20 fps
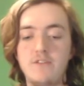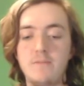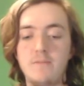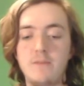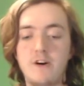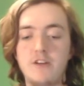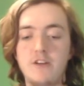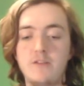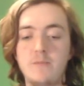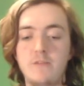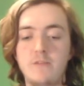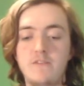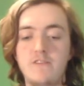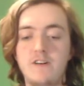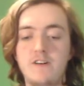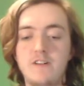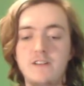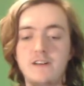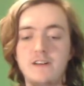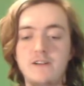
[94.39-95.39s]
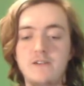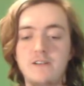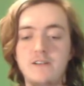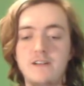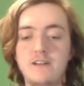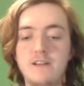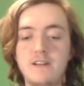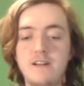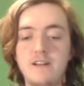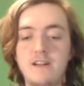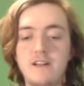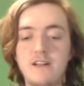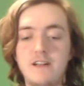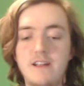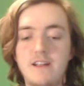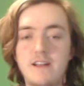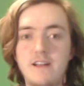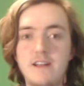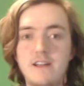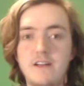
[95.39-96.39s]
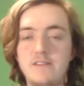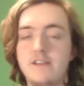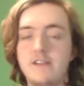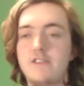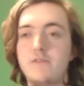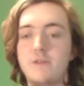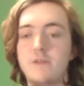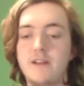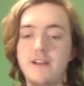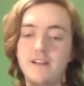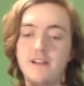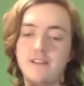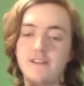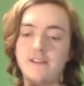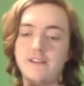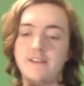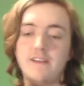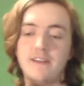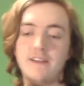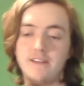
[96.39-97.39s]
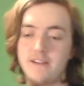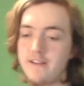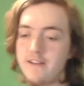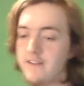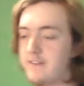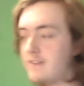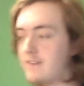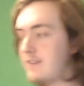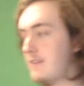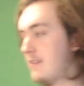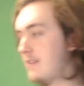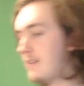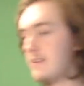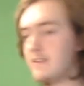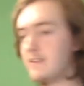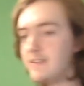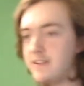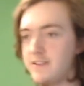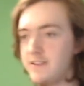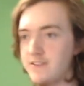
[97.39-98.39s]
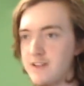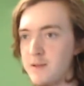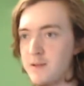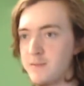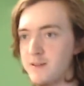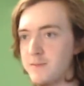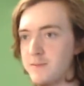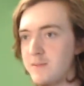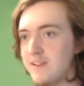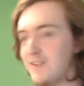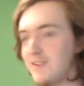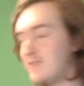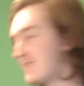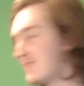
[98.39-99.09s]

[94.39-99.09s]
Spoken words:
Impossible Fallout. Now next one I gotta get it because they stopped in the middle of